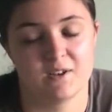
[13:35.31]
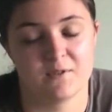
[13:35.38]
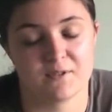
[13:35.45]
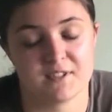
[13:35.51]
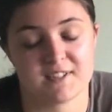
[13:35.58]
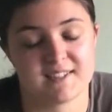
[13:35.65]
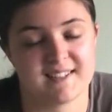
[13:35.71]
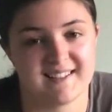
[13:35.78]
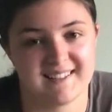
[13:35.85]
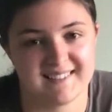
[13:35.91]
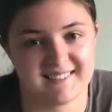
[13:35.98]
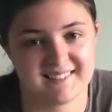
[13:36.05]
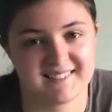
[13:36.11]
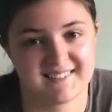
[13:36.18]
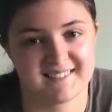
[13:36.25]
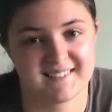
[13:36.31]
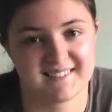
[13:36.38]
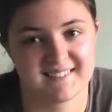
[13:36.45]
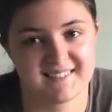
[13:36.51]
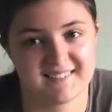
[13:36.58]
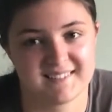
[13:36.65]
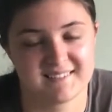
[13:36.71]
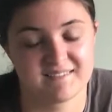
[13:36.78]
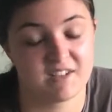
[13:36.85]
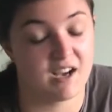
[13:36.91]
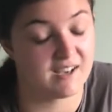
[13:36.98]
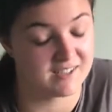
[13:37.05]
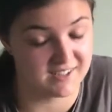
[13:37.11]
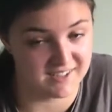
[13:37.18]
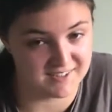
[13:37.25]
Obviously,
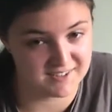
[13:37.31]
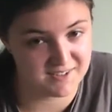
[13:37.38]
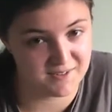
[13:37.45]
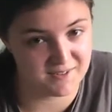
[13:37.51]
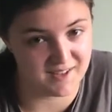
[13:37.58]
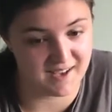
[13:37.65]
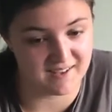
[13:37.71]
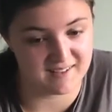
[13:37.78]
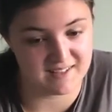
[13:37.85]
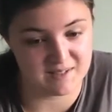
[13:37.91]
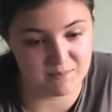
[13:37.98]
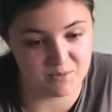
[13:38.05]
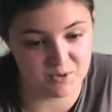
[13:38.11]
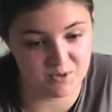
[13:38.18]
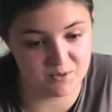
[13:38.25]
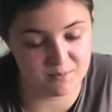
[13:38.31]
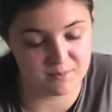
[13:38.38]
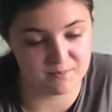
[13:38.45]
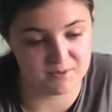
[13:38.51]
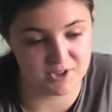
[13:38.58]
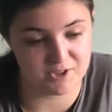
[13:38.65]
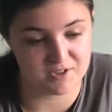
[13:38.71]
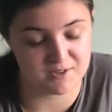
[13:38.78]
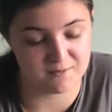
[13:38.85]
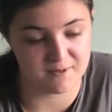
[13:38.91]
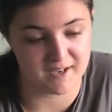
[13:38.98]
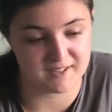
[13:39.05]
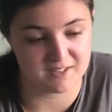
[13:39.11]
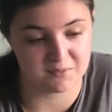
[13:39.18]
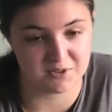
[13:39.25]
I can't do that anymore due to the
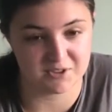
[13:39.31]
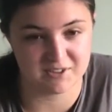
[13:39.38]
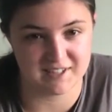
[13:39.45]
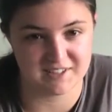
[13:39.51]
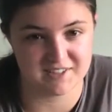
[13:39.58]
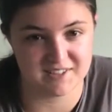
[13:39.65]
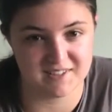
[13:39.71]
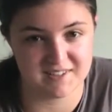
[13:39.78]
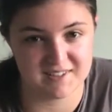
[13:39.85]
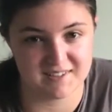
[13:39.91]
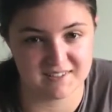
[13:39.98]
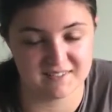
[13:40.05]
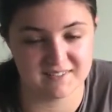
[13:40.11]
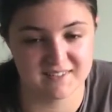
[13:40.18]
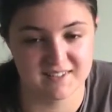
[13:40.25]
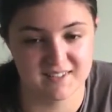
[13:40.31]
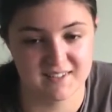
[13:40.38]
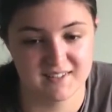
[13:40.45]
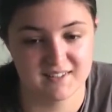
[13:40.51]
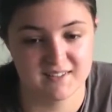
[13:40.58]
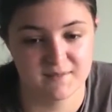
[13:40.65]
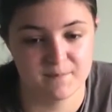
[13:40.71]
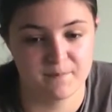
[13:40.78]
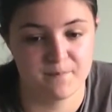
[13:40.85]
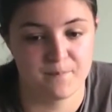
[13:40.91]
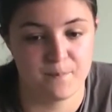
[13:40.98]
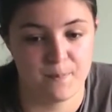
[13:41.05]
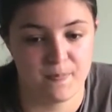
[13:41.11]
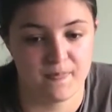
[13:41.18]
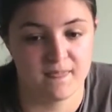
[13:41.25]
fact I'm on crutches, and
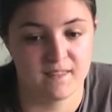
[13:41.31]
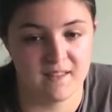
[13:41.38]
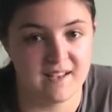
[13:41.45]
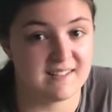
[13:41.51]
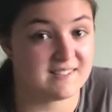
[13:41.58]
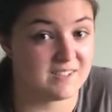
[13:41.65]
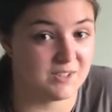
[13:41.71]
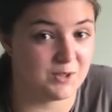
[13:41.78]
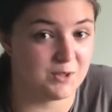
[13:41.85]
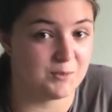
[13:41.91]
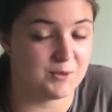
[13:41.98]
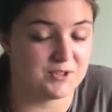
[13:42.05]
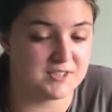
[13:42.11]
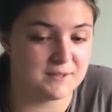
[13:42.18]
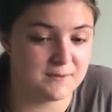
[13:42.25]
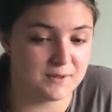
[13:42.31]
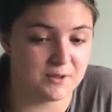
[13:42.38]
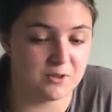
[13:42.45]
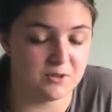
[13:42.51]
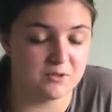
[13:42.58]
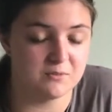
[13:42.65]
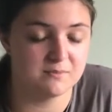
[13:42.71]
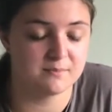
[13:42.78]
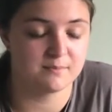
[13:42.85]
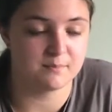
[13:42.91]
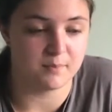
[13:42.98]
it's a lot more difficult.